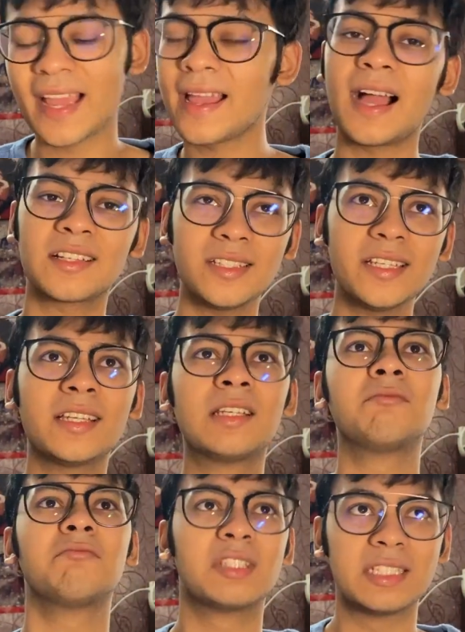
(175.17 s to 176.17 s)
I actually
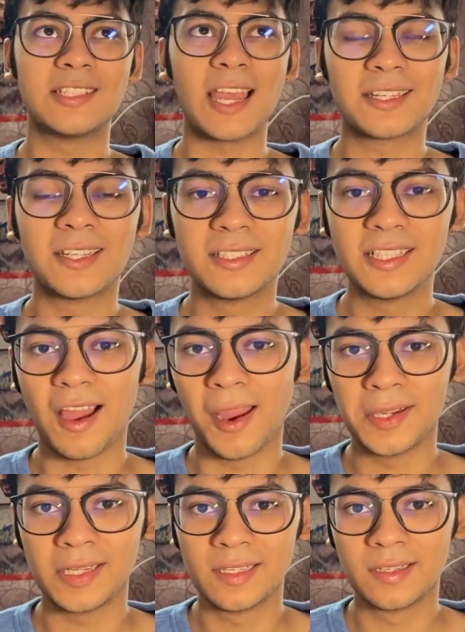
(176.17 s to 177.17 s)
rejected the
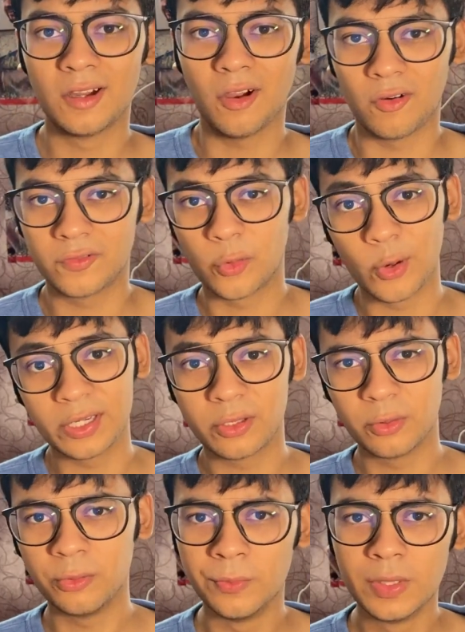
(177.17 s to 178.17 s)
idea of going
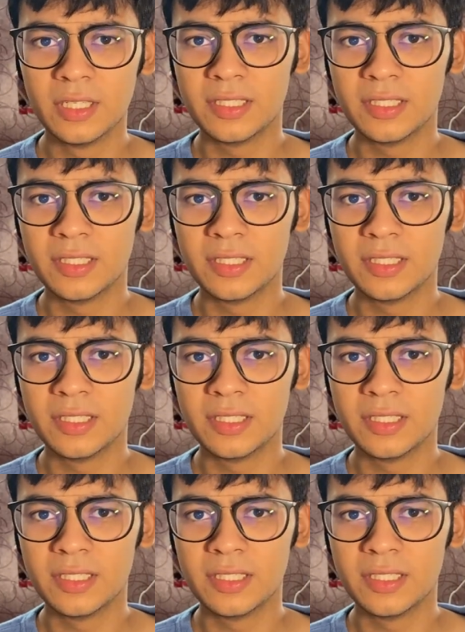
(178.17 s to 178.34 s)
to